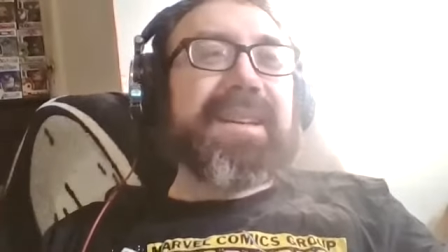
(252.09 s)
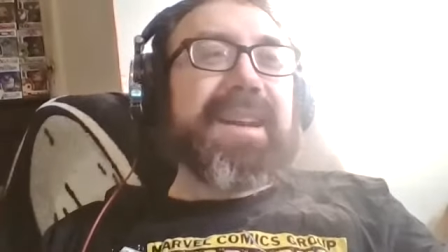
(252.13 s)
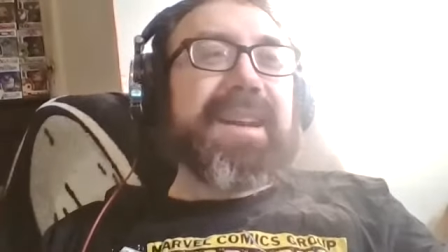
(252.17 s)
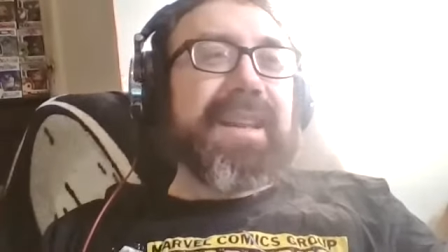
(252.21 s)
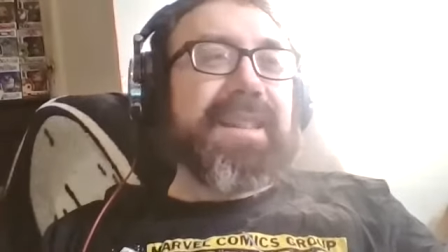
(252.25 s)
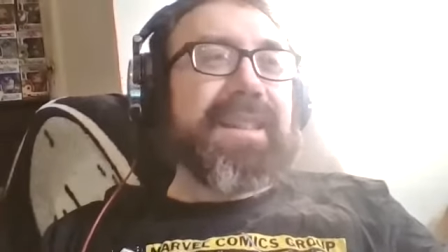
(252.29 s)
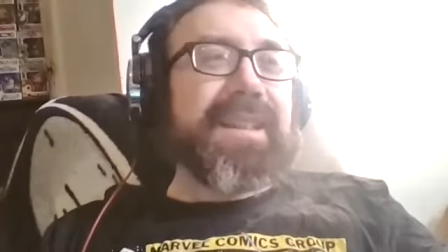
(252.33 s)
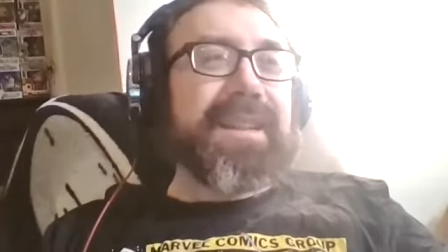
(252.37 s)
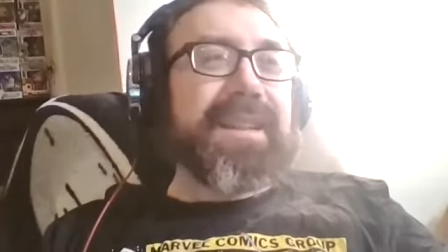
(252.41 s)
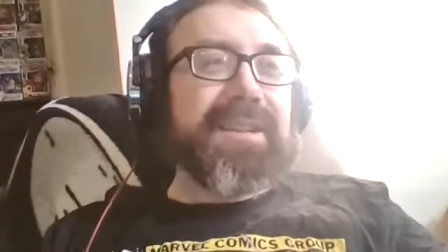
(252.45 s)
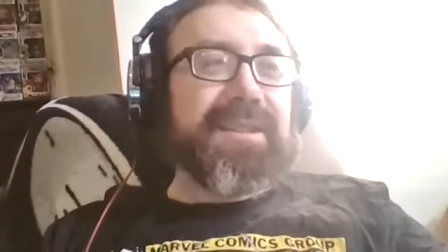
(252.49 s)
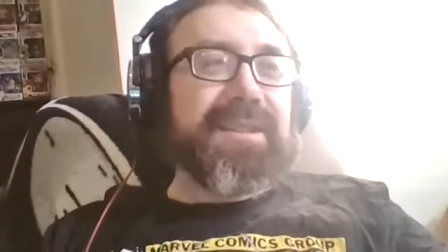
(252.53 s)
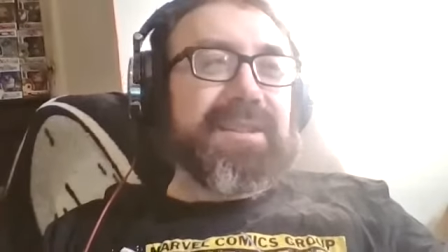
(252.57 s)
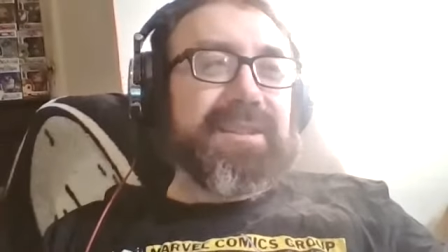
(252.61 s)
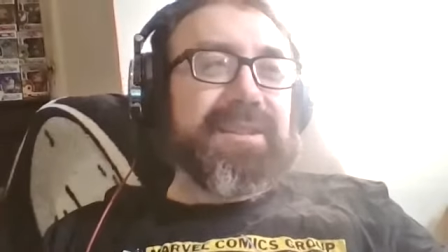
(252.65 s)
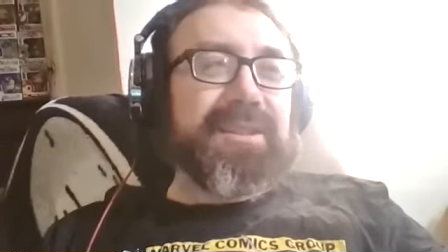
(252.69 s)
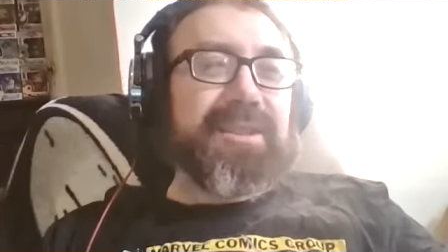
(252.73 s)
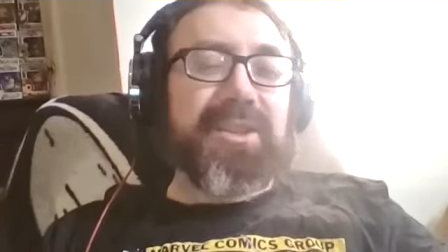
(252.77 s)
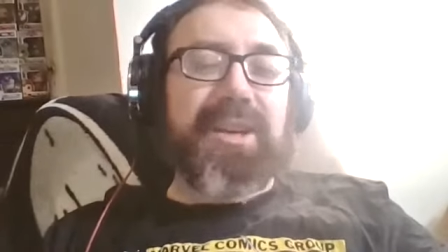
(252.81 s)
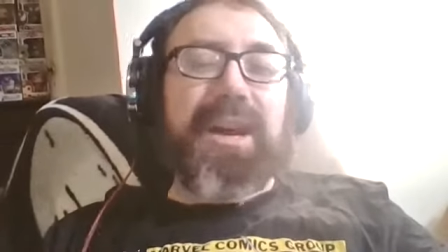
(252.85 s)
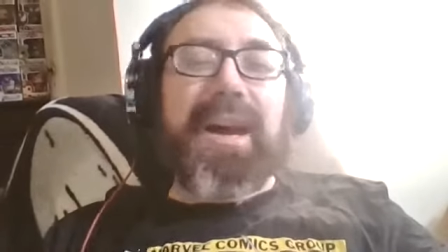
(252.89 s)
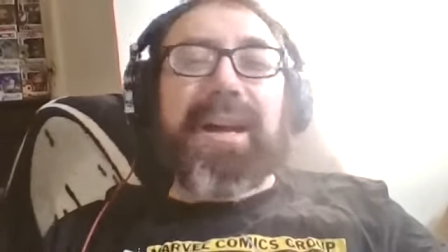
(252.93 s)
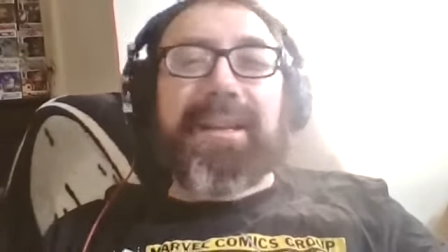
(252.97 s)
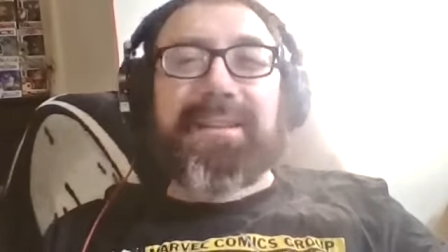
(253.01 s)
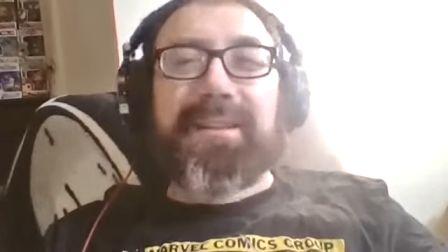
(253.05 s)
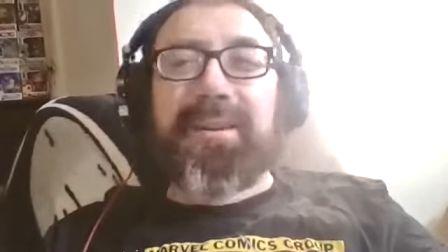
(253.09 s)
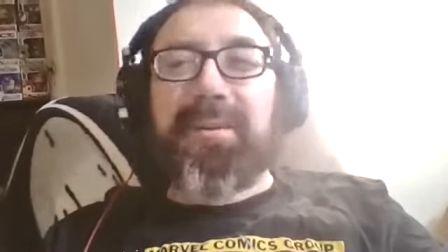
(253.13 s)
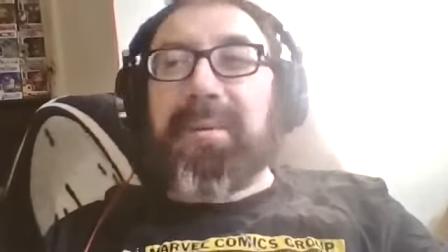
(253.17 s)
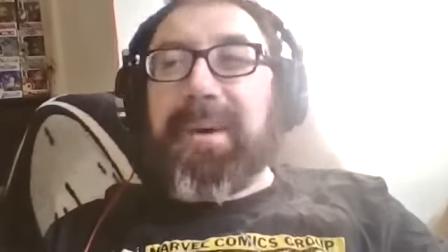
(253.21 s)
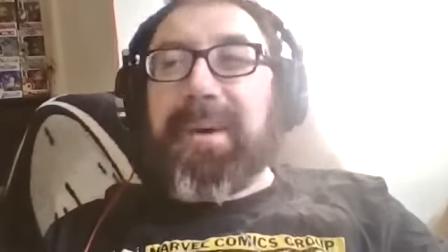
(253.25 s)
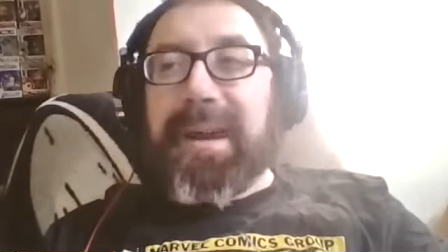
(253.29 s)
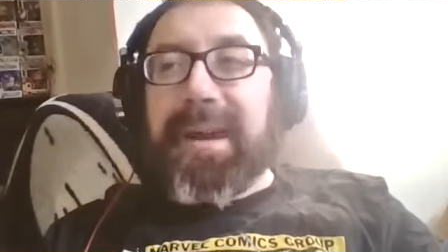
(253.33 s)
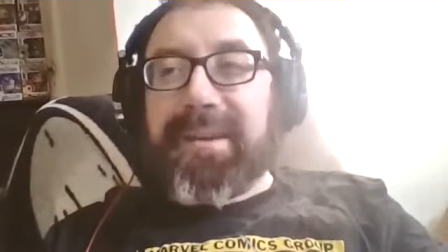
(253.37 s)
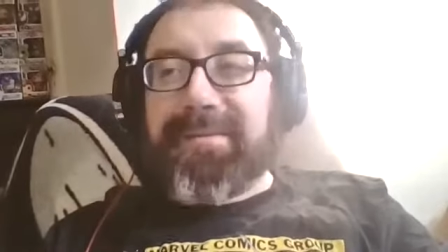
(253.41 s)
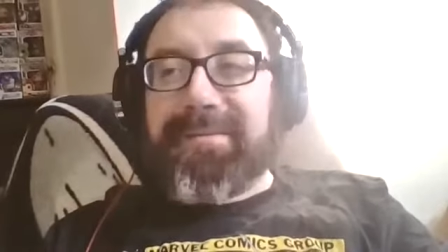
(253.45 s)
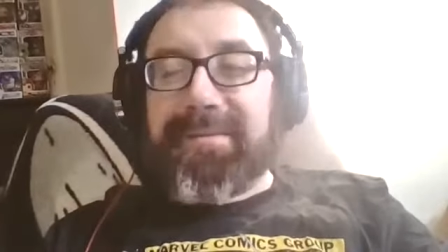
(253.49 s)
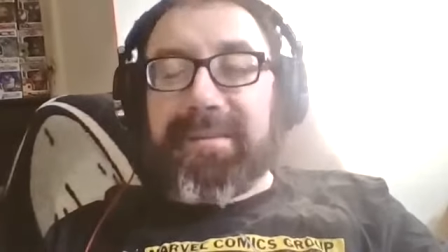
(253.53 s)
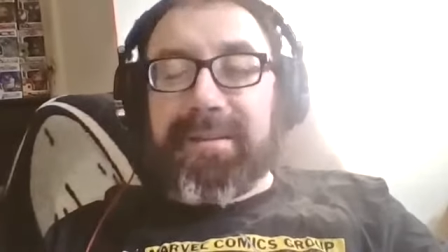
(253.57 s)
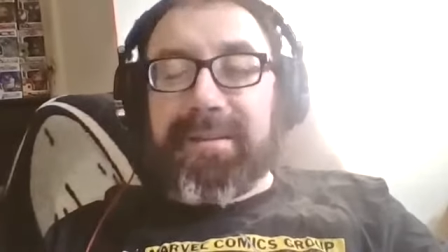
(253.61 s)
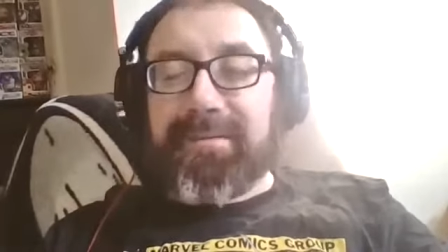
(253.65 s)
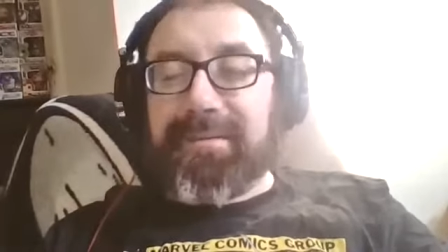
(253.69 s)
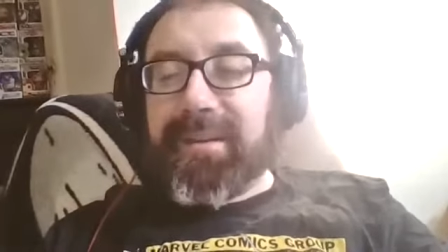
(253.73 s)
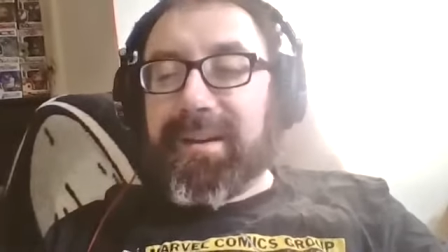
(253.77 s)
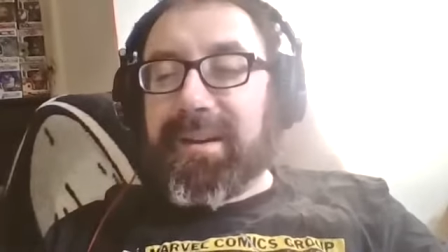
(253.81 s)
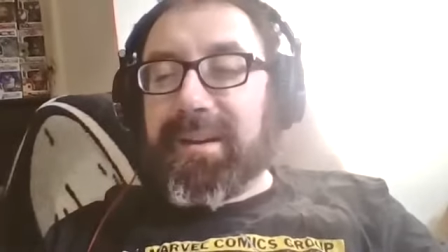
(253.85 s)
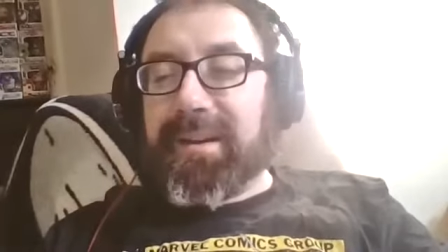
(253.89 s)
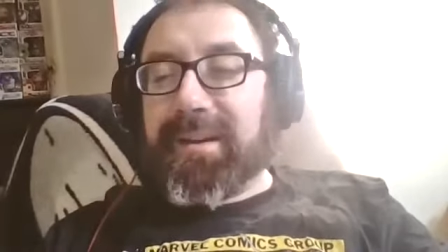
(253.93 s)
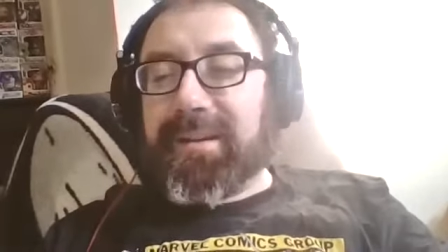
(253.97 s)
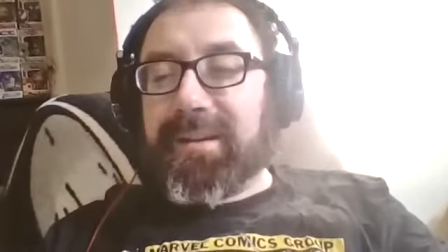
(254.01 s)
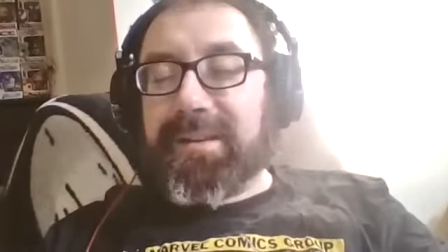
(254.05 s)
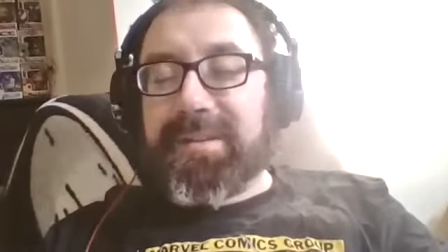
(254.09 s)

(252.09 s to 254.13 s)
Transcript: and then mm-hmm. he just shot the wife of uh,